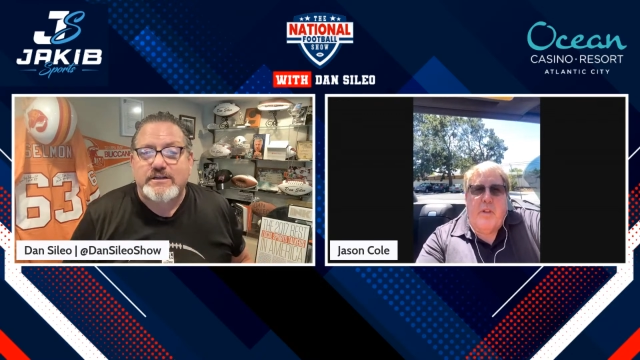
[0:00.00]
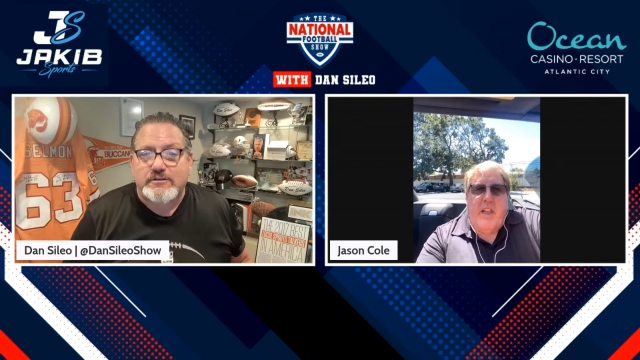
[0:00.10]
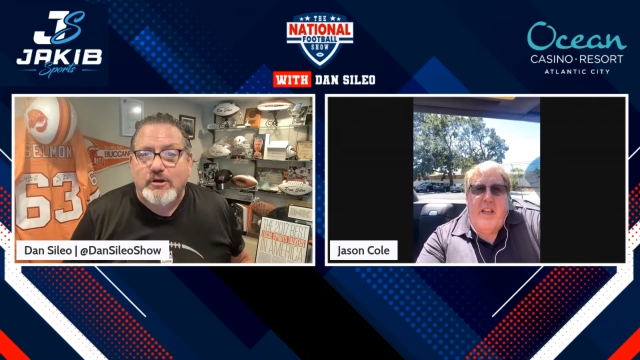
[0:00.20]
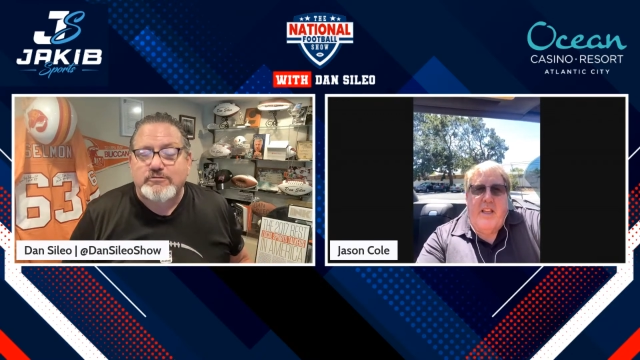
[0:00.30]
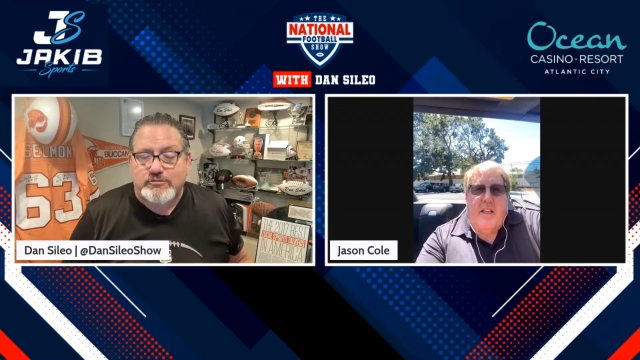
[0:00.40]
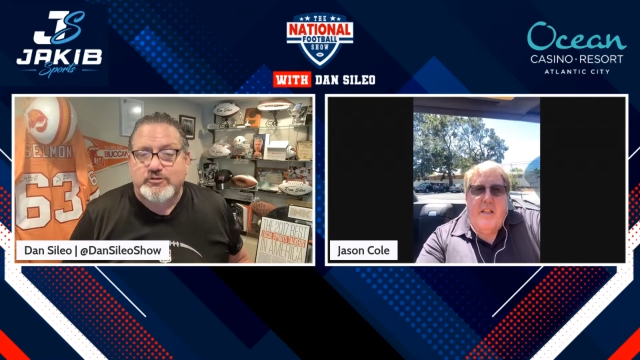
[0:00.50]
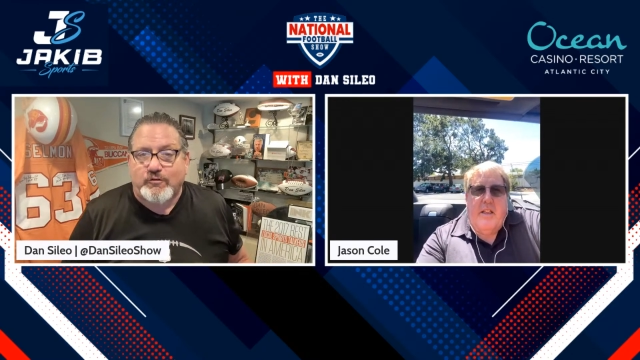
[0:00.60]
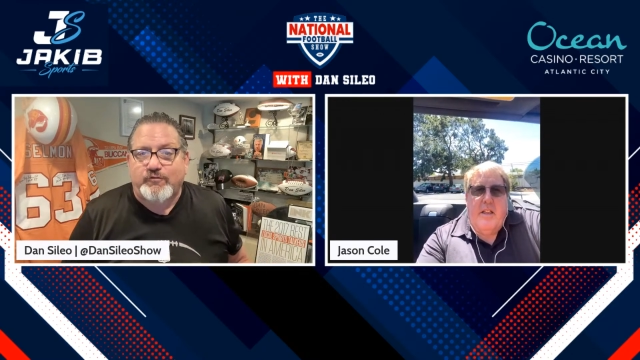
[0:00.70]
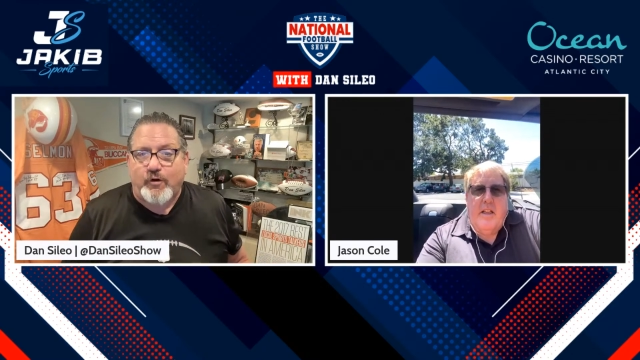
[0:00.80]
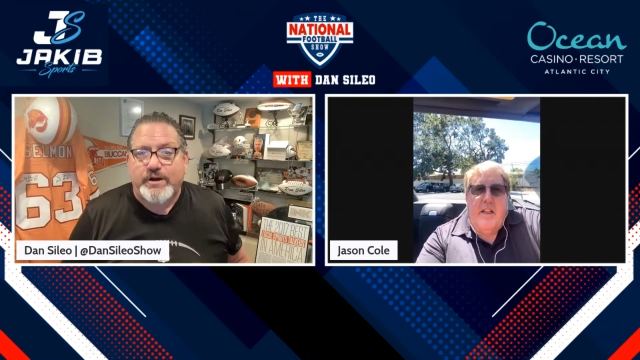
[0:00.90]
Speaker 1: that those are
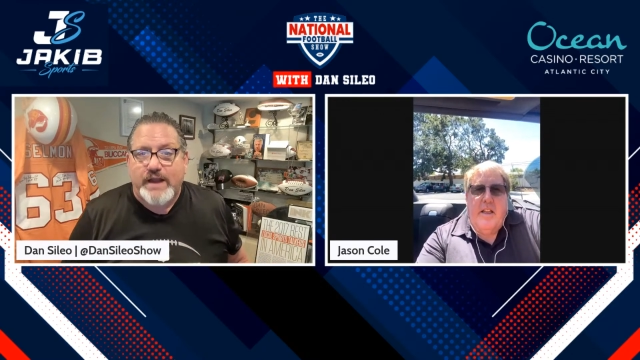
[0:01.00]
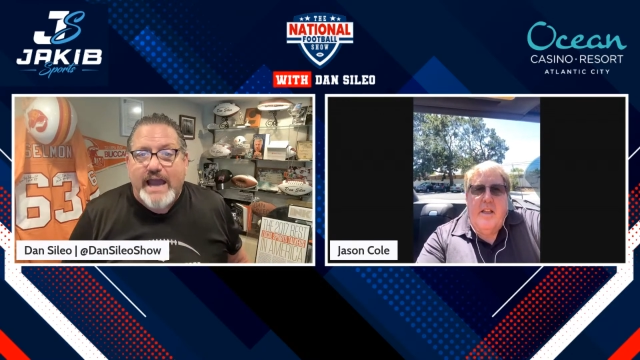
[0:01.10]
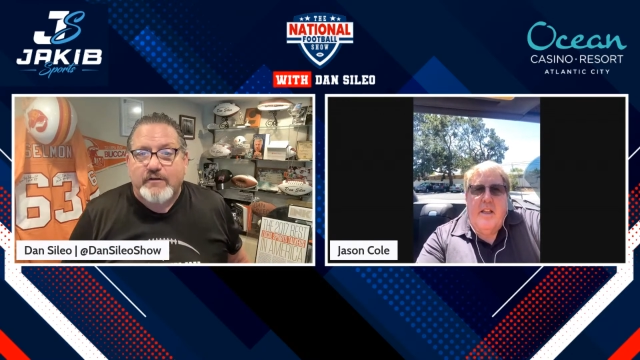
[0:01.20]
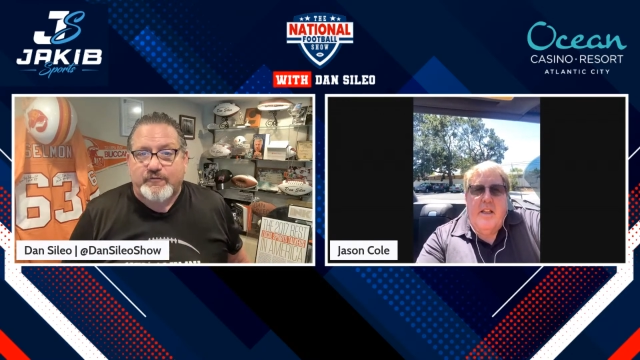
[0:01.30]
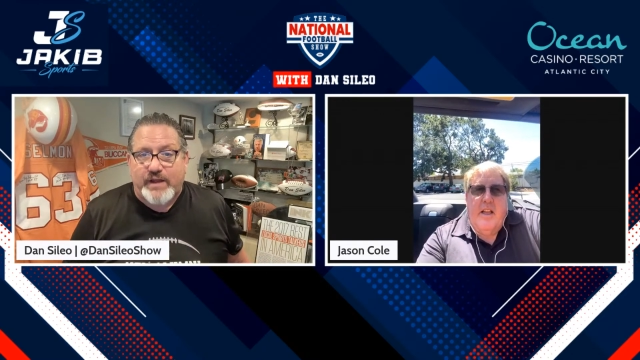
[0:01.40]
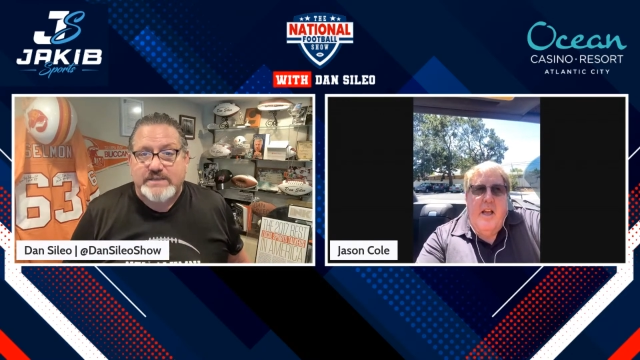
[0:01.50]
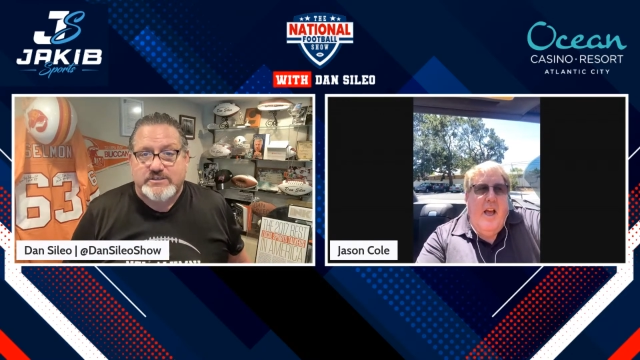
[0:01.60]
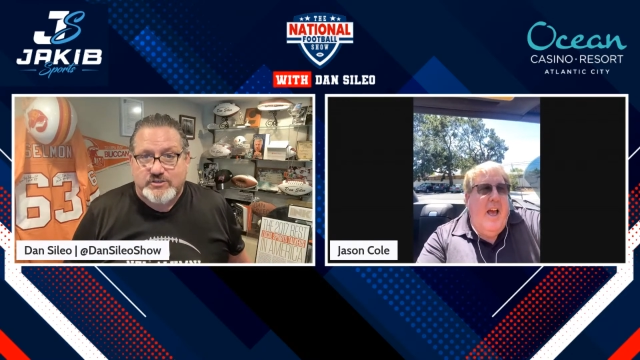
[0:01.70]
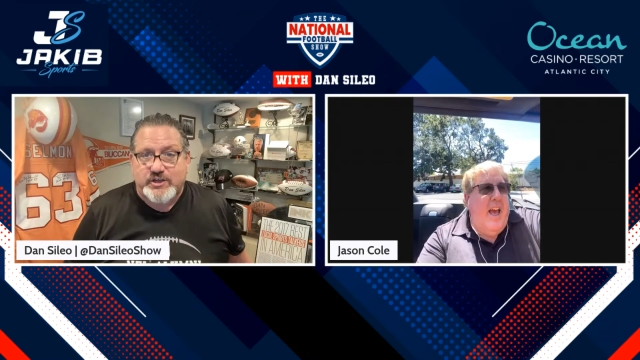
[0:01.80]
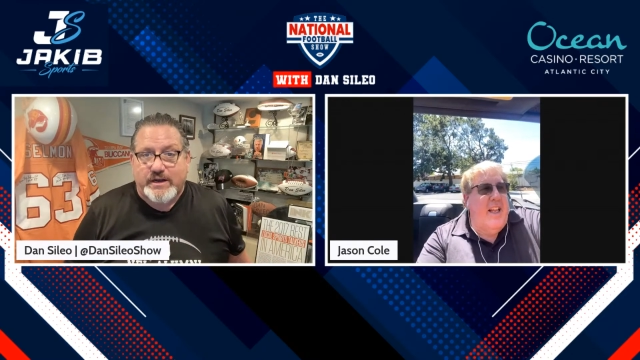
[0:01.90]
true 49er
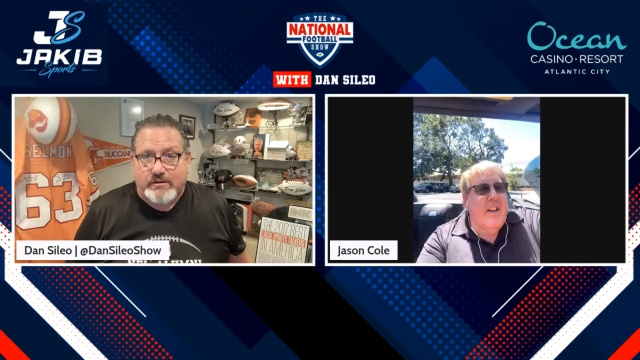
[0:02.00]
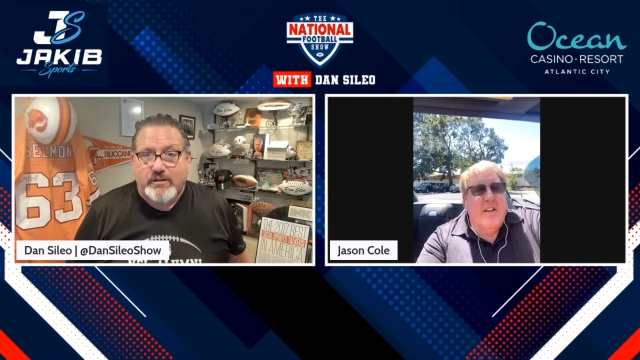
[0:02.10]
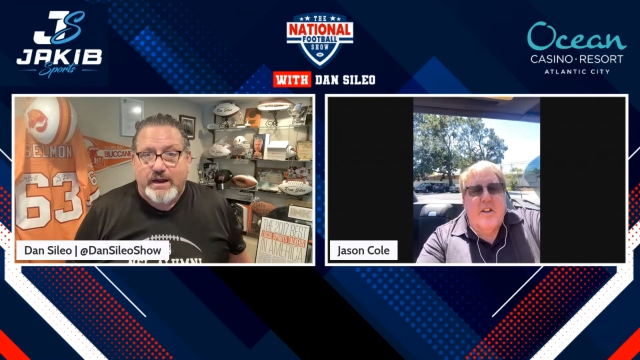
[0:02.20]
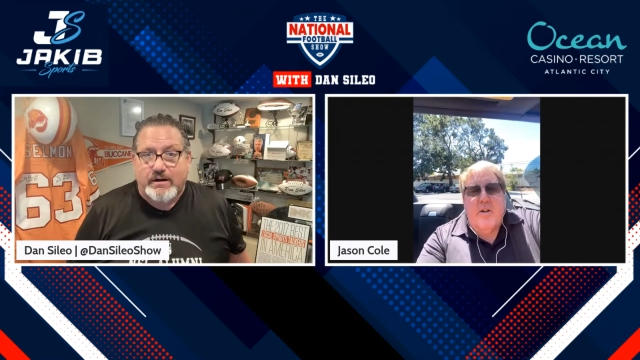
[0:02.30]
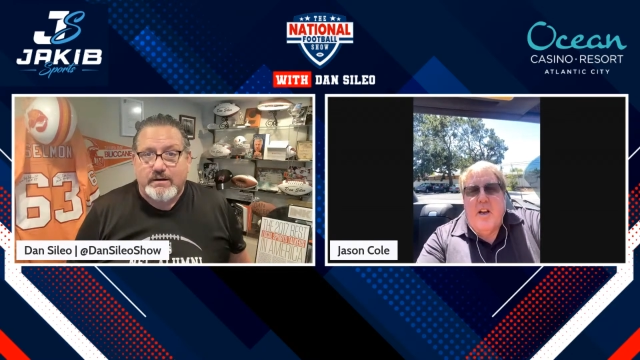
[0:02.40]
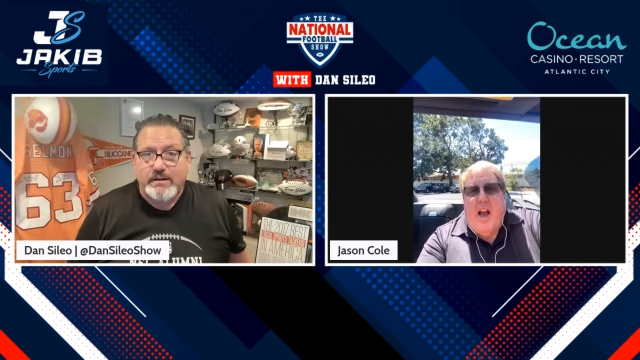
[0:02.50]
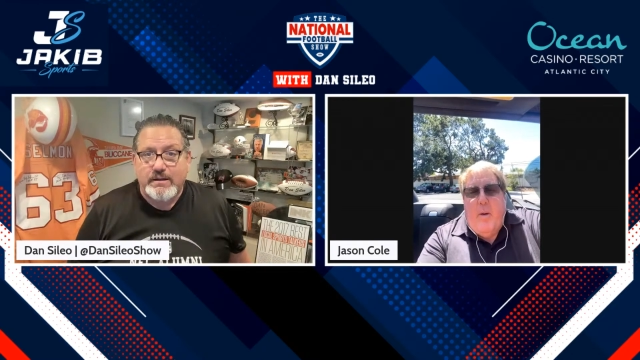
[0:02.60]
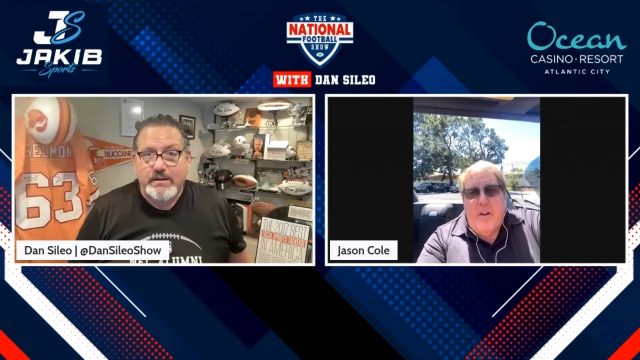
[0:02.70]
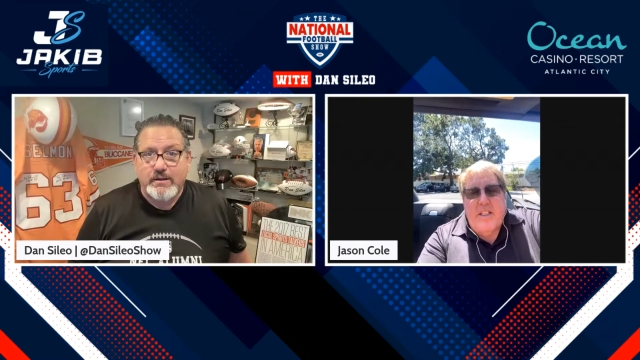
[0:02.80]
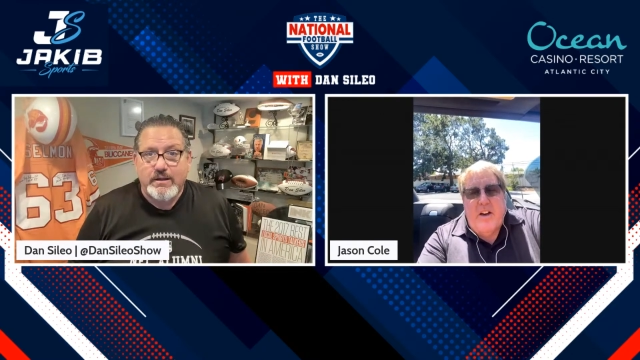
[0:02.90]
fans. Hey, Santa look, Clara. dude,
Speaker 2: I
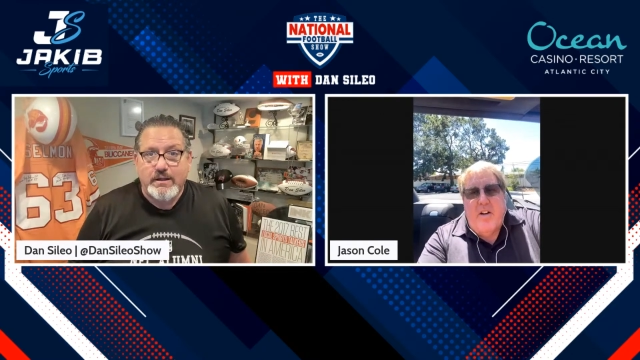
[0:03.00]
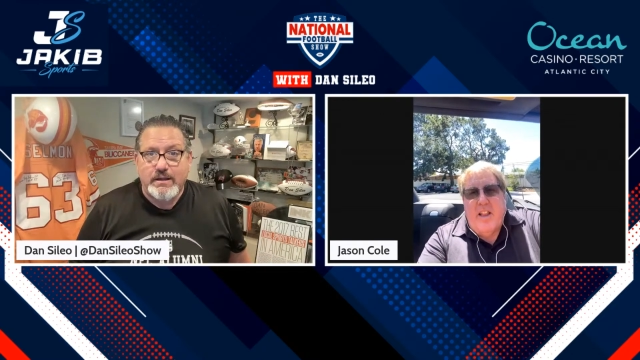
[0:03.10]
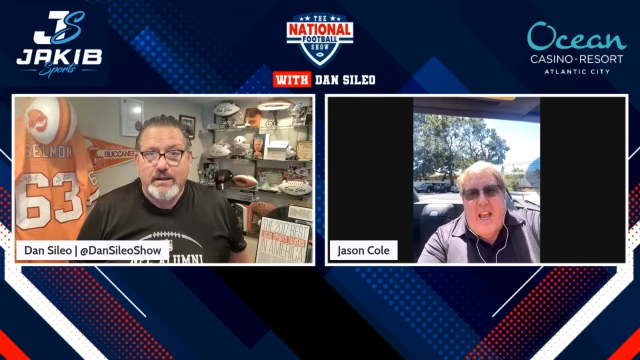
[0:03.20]
was here in the